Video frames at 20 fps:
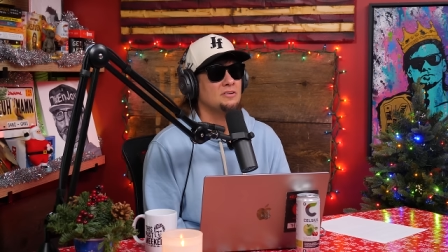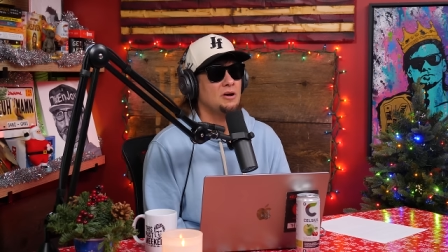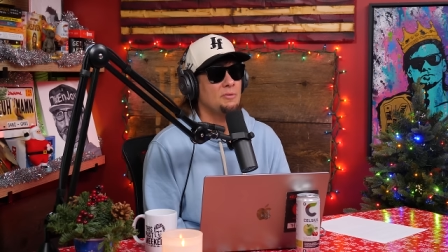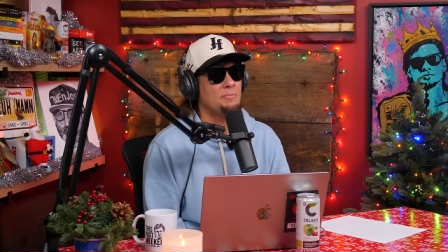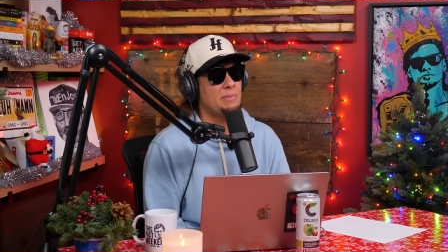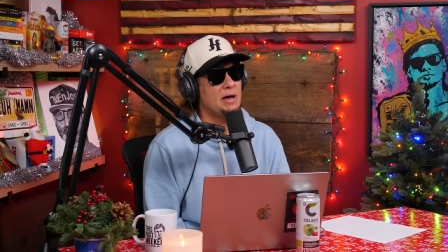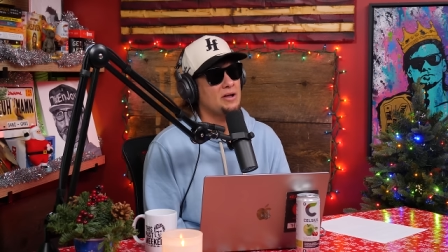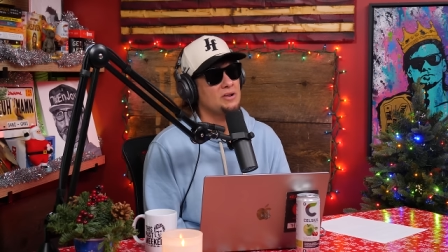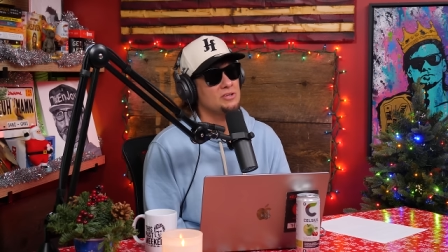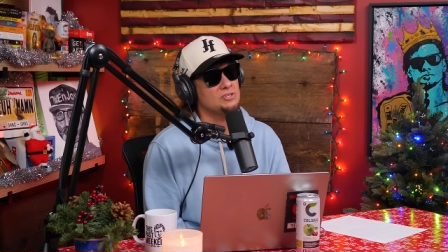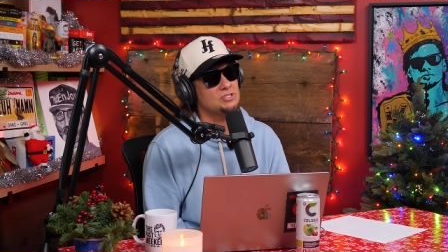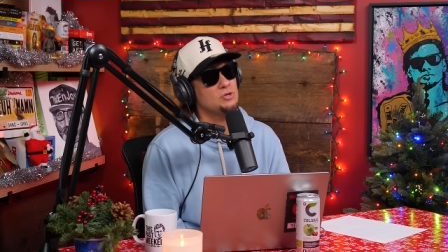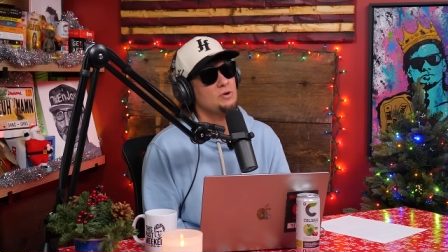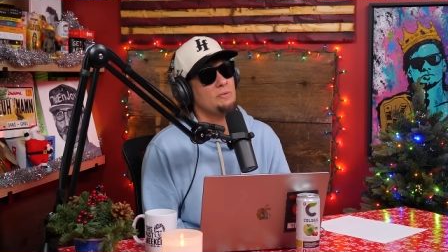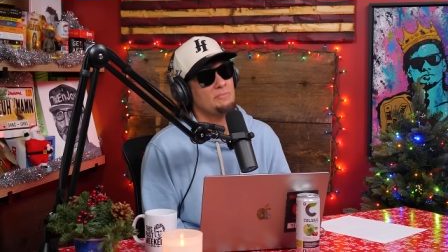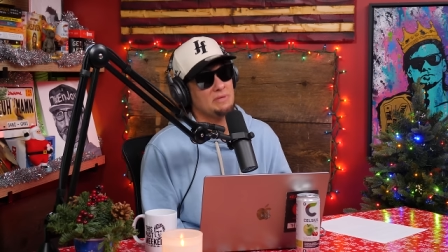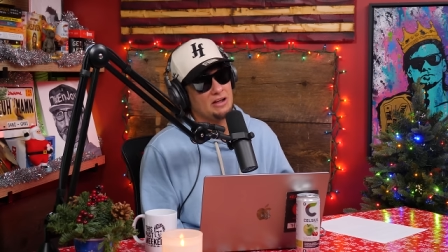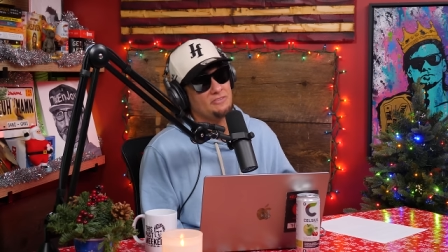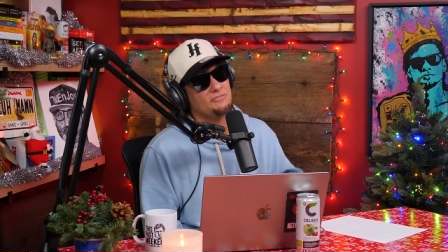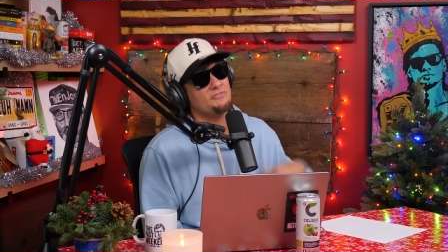about it too.
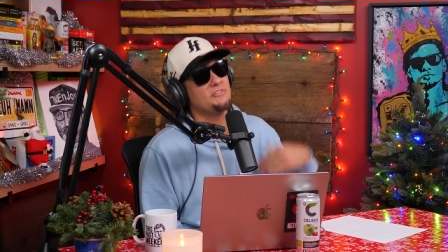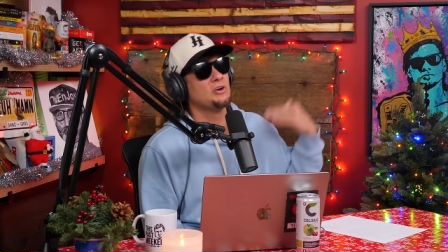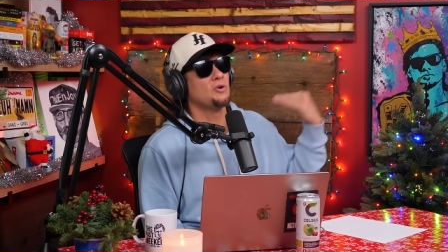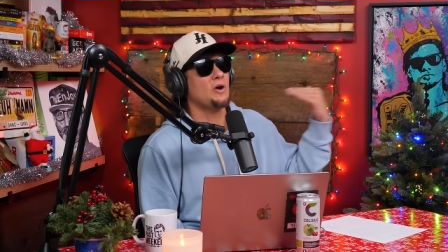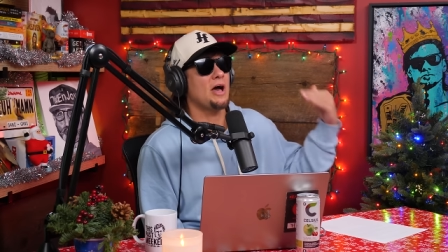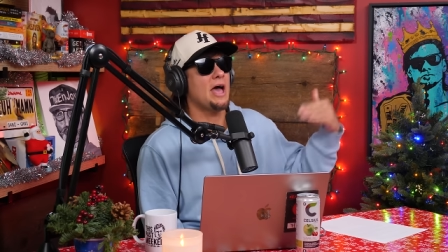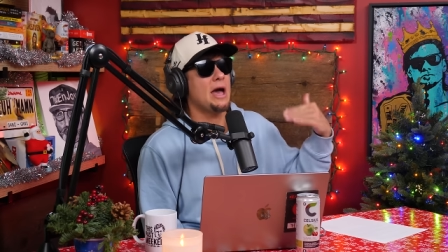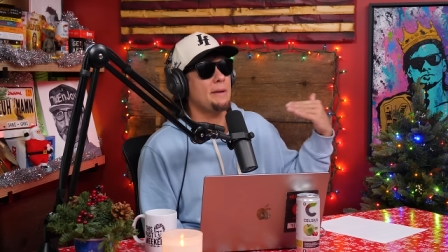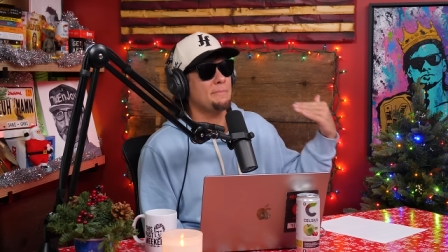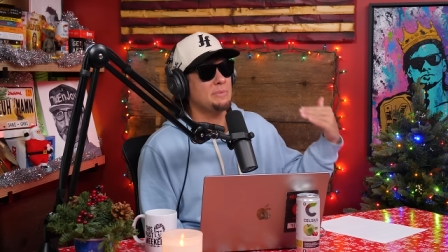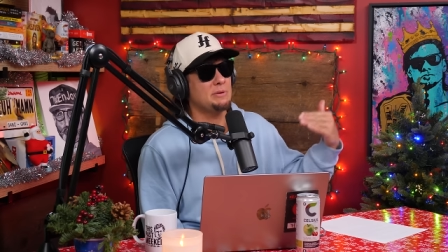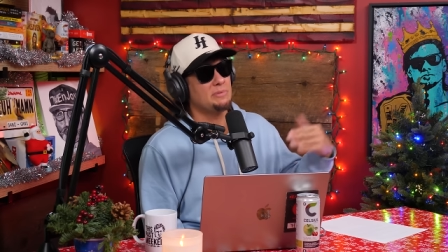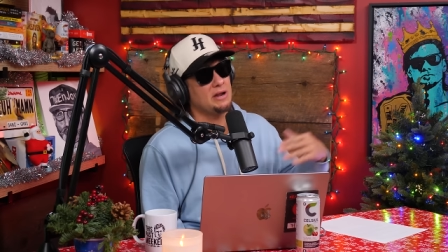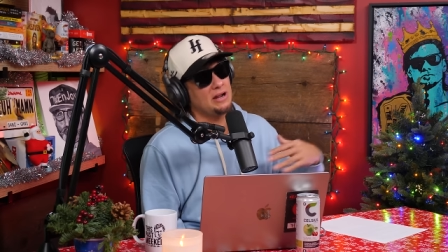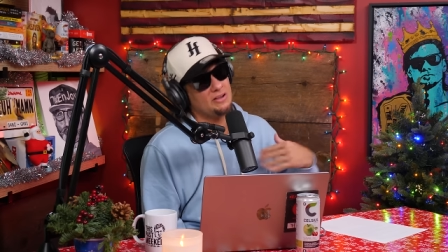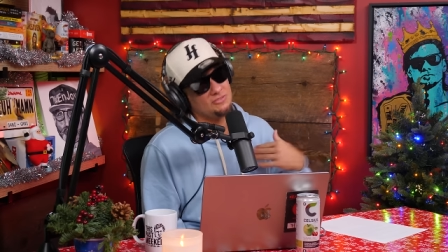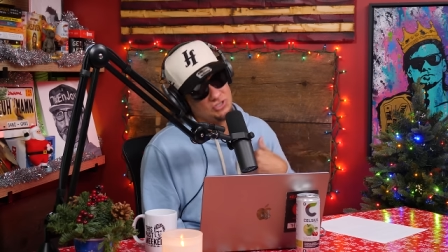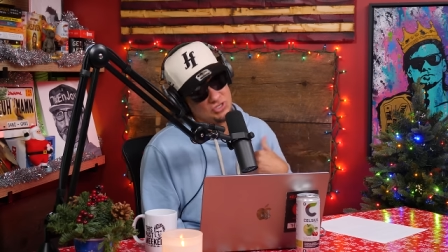I mean, I feel happy, but I